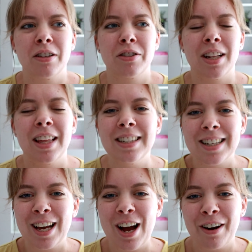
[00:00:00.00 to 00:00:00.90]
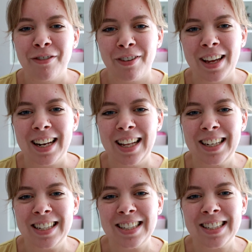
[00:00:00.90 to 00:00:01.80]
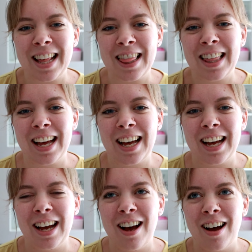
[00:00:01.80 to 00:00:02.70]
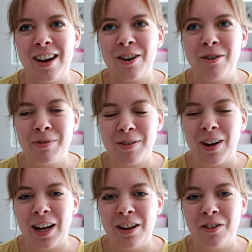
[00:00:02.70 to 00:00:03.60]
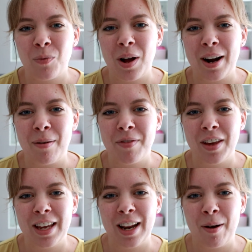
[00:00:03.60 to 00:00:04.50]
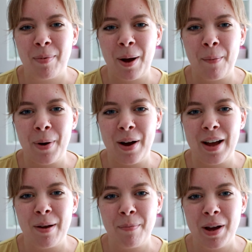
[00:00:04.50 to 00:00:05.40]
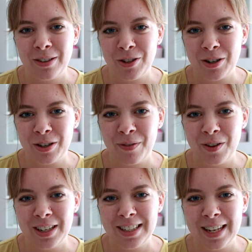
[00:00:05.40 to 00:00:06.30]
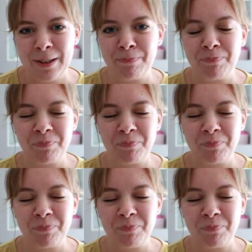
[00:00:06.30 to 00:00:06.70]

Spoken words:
So these are the kind of feelings that come to mind when I'm thinking about my Patreon community.